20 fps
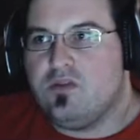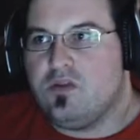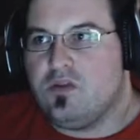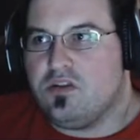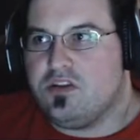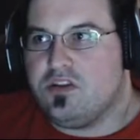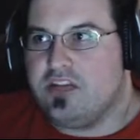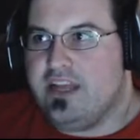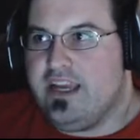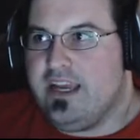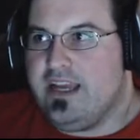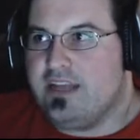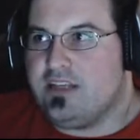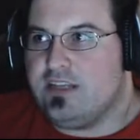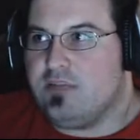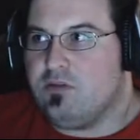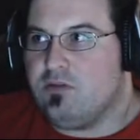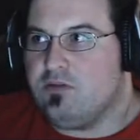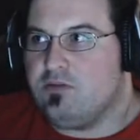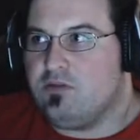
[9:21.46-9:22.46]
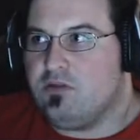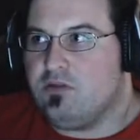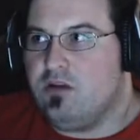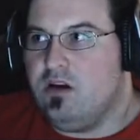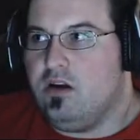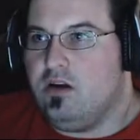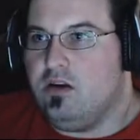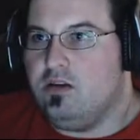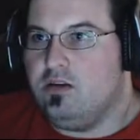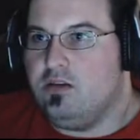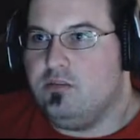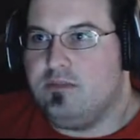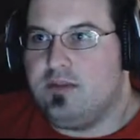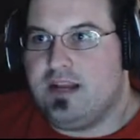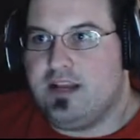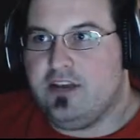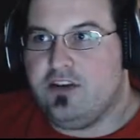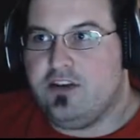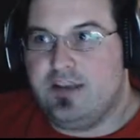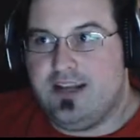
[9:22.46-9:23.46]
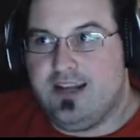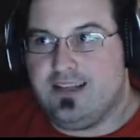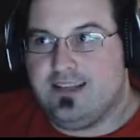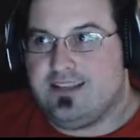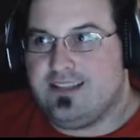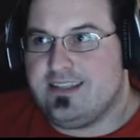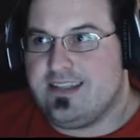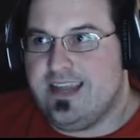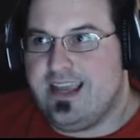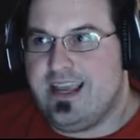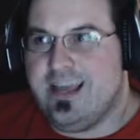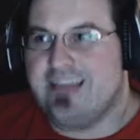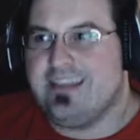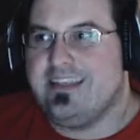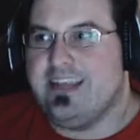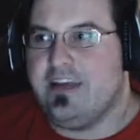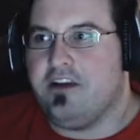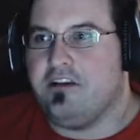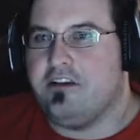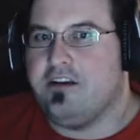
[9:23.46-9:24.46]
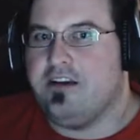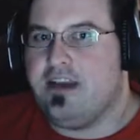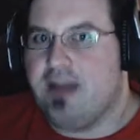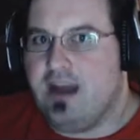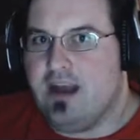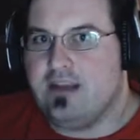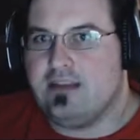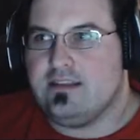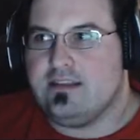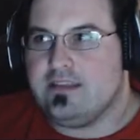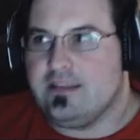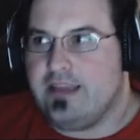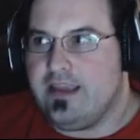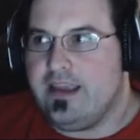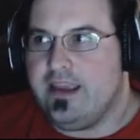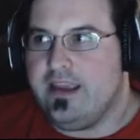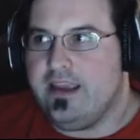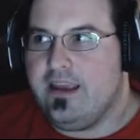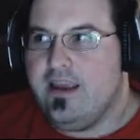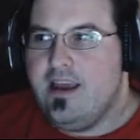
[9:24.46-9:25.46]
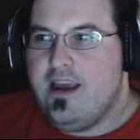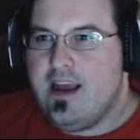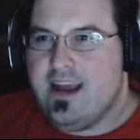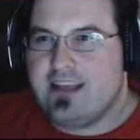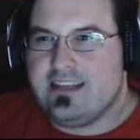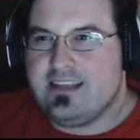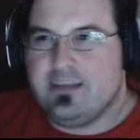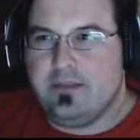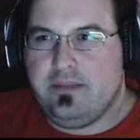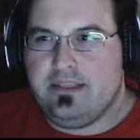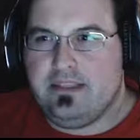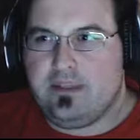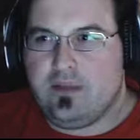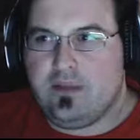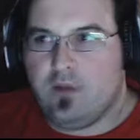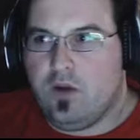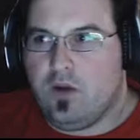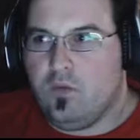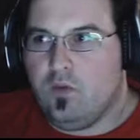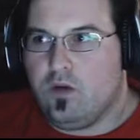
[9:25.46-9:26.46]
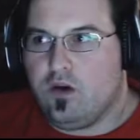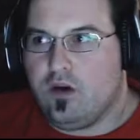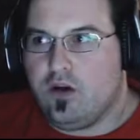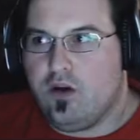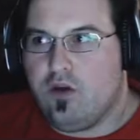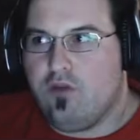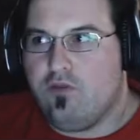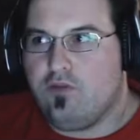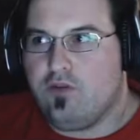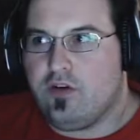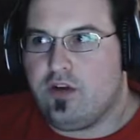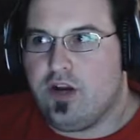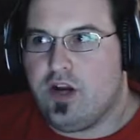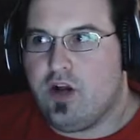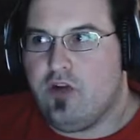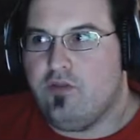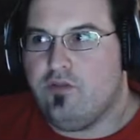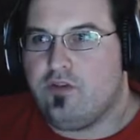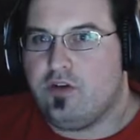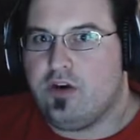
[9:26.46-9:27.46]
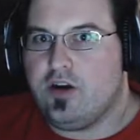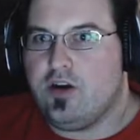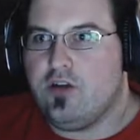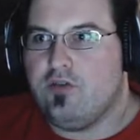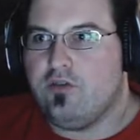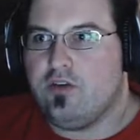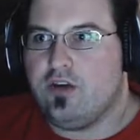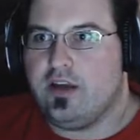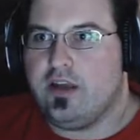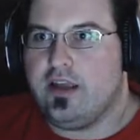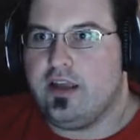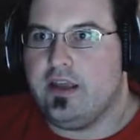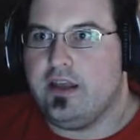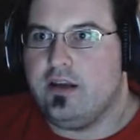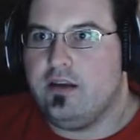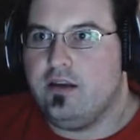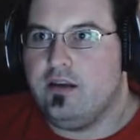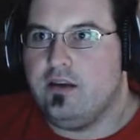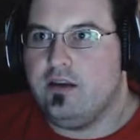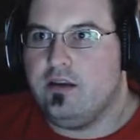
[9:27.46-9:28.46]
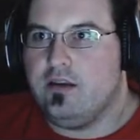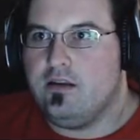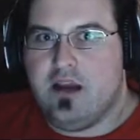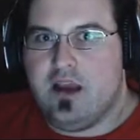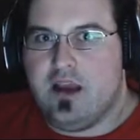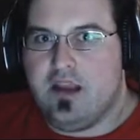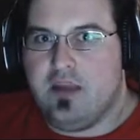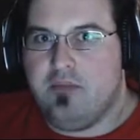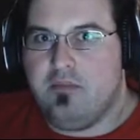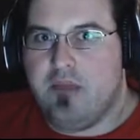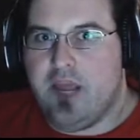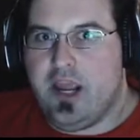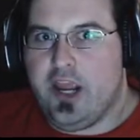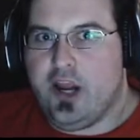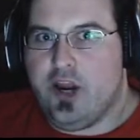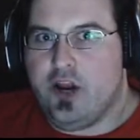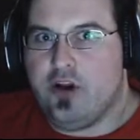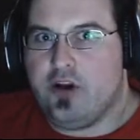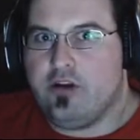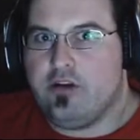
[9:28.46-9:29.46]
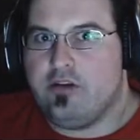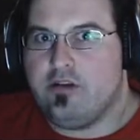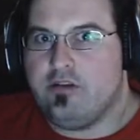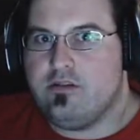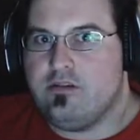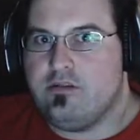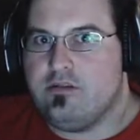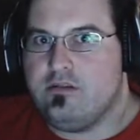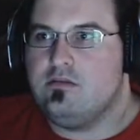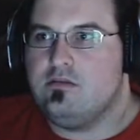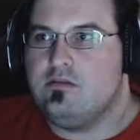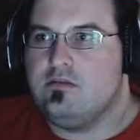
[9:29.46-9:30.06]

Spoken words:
Of course she asked what was wrong, but I could not say. I dared not say. I simply said one word over and over and over again. Nightmare.